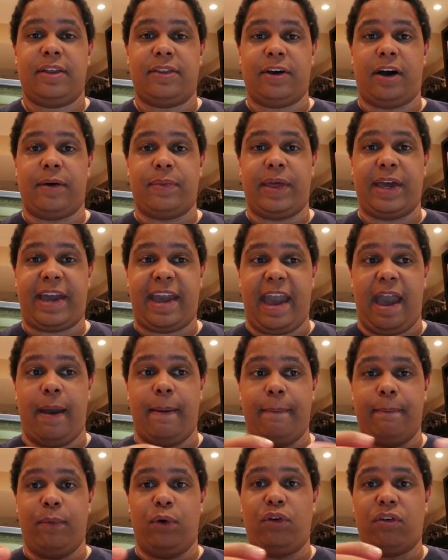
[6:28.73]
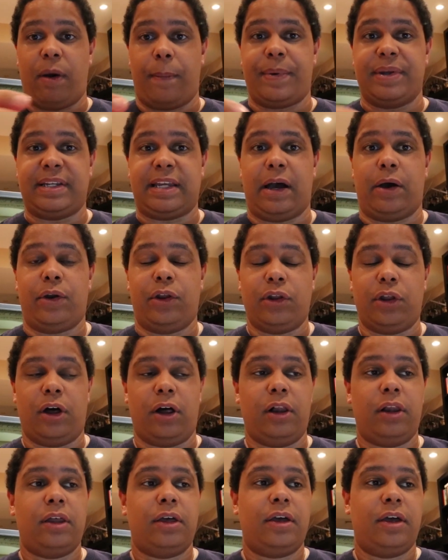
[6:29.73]
No, they can't move up and down at
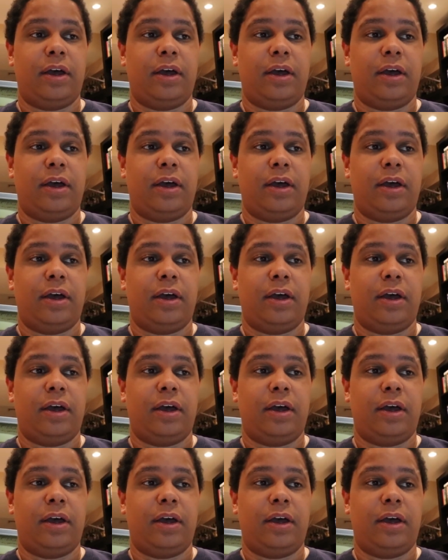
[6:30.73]
all.